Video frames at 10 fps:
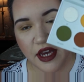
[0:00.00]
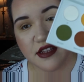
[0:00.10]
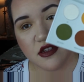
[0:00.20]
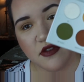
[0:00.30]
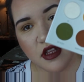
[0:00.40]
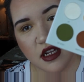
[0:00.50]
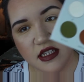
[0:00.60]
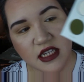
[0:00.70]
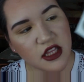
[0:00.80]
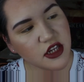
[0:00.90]
Okay, so for the
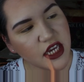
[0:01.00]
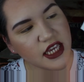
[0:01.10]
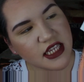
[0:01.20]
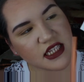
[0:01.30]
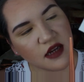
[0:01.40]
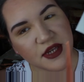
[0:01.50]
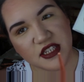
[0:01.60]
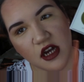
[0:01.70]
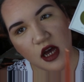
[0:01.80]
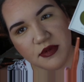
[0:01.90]
next color, it is going to
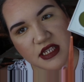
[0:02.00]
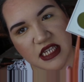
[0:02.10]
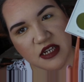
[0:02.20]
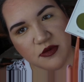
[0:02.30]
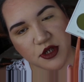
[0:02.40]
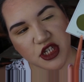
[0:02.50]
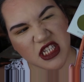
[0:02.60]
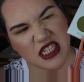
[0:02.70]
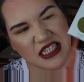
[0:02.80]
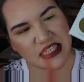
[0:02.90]
be Top Secret, which is
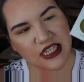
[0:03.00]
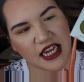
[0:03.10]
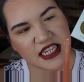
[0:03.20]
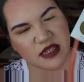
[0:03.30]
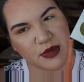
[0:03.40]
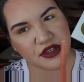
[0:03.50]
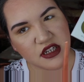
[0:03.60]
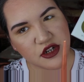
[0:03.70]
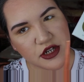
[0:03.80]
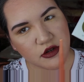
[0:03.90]
this nice
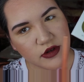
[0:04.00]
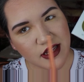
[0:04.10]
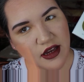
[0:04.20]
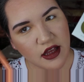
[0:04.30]
military green